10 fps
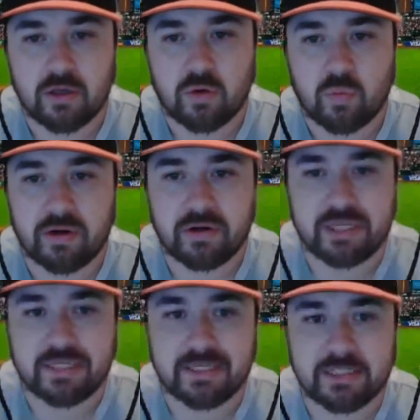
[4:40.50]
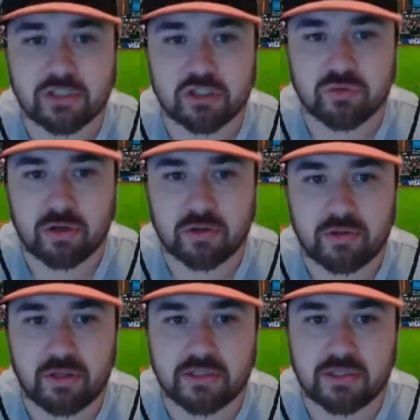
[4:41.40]
where he did
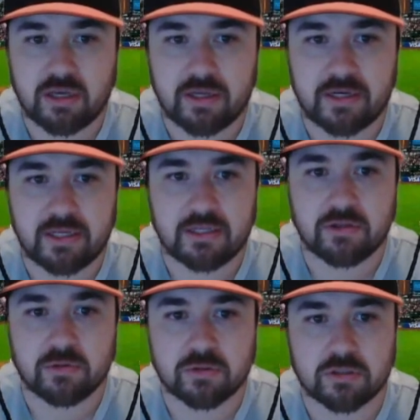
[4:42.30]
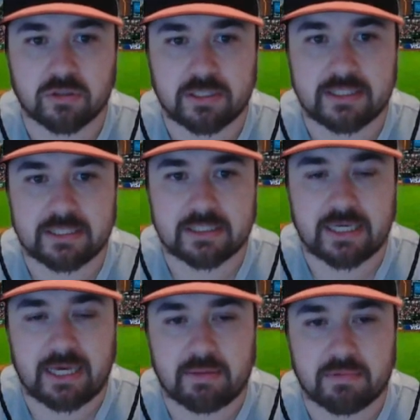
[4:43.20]
struggle a ton in those 36
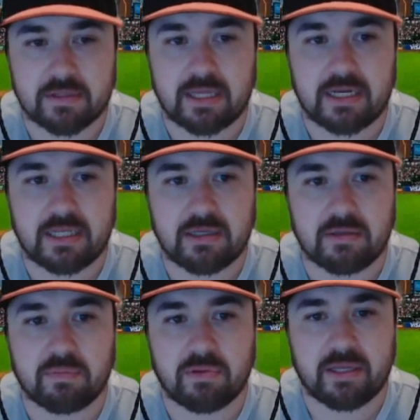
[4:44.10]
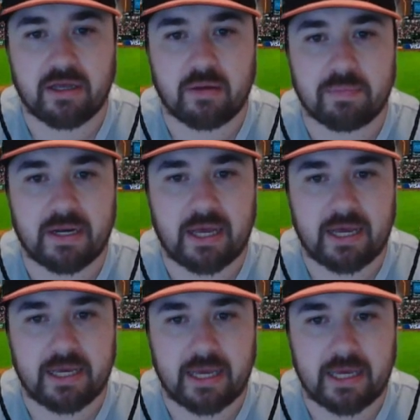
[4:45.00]
games that he played up in
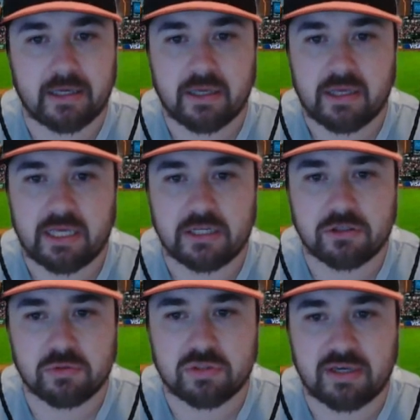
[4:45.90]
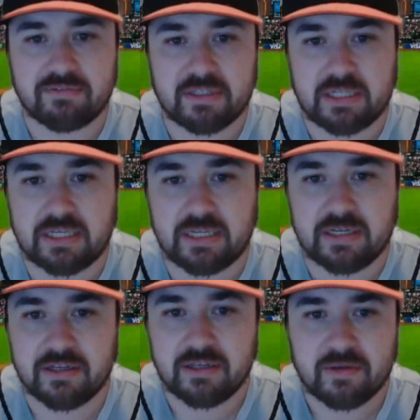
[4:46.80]
High A. Hit
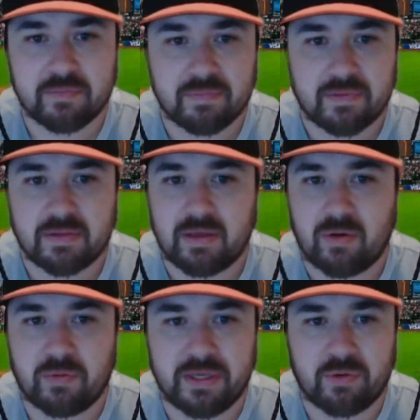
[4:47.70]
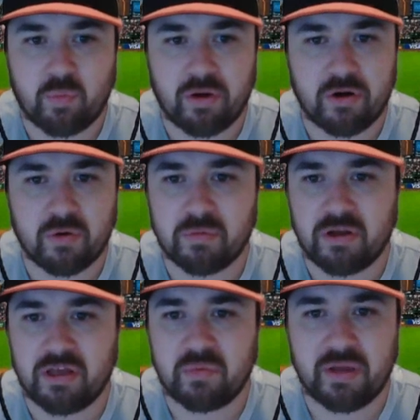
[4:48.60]
217, only had one home
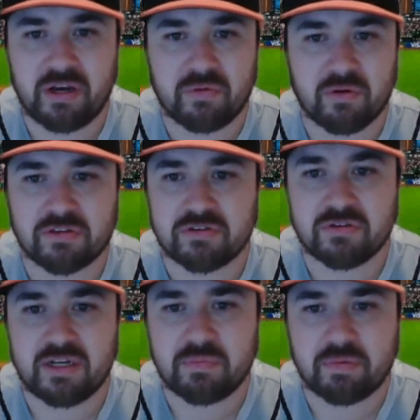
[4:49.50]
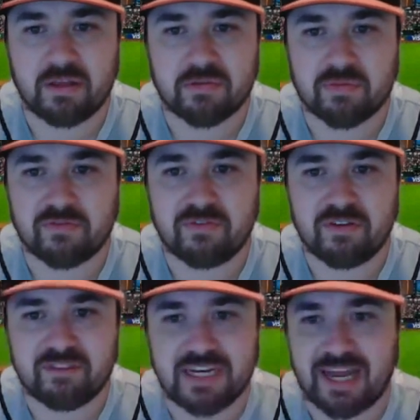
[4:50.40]
run, weighted runs created plus was
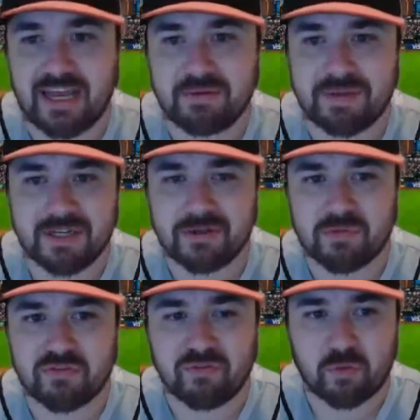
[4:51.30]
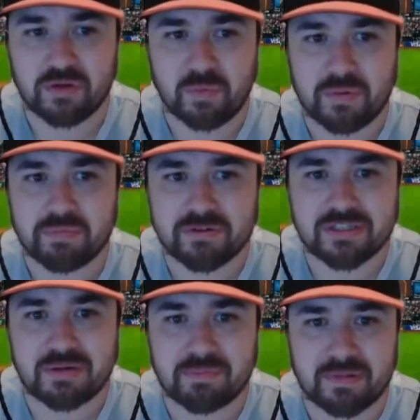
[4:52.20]
59, meaning he was
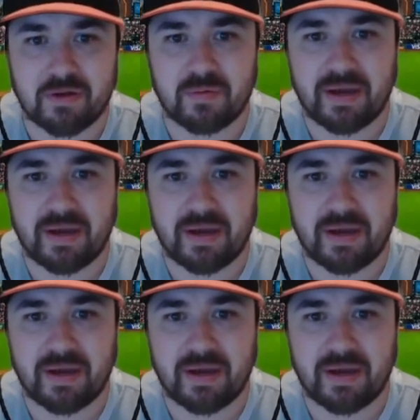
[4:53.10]
41% below